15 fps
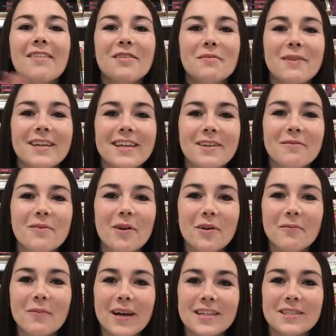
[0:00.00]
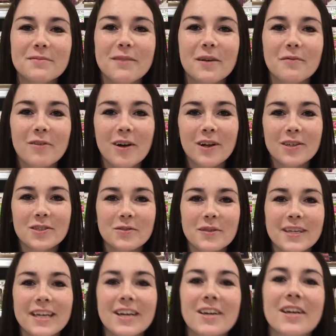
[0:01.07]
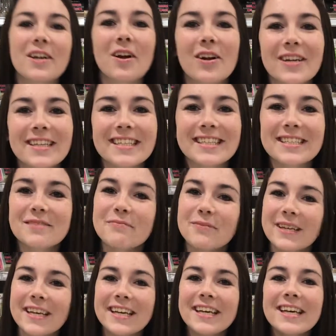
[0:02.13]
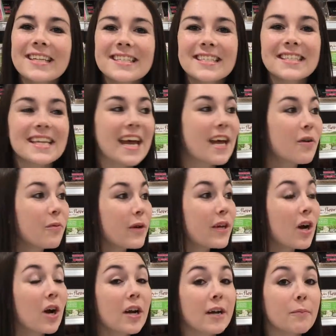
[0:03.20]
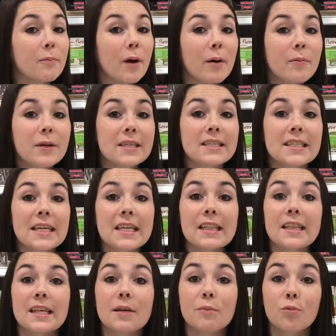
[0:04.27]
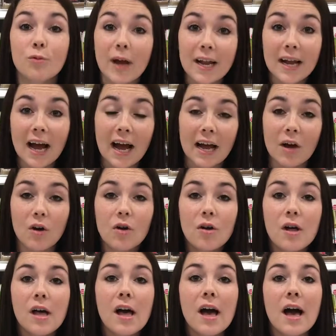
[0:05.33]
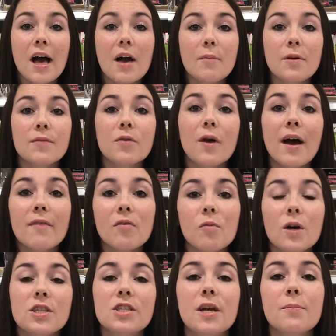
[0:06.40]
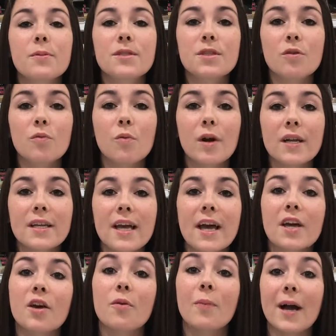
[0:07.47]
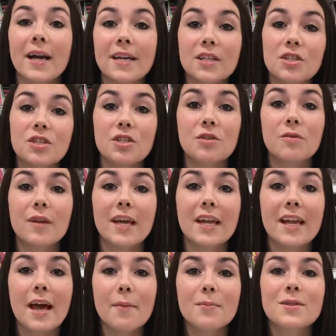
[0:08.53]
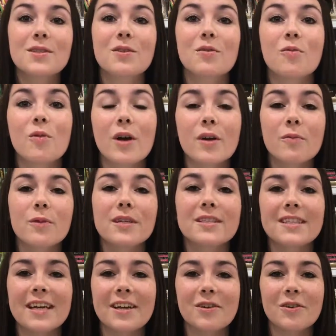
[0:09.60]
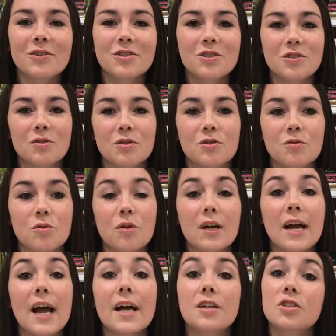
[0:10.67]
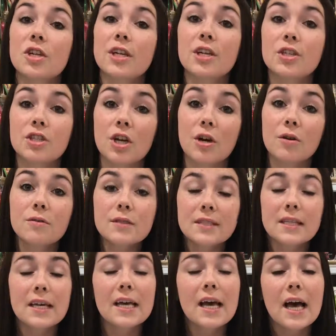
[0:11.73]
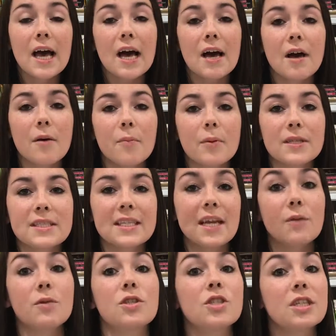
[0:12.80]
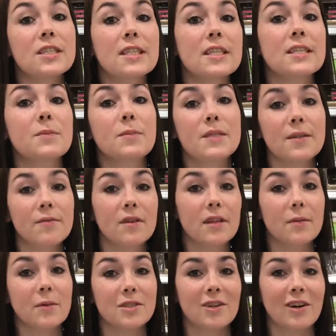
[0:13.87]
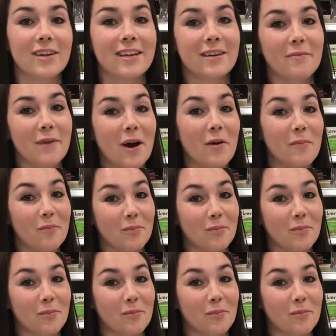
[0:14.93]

everybody and welcome back to my vlog, Sweet Caroline RD2B. Today we are in Publix in the bread aisle. If you haven't watched episode 1 yet, go back and tune in. Episode 1 was a grocery store tour at Trader Joe's, but today we're just going to specifically be talking about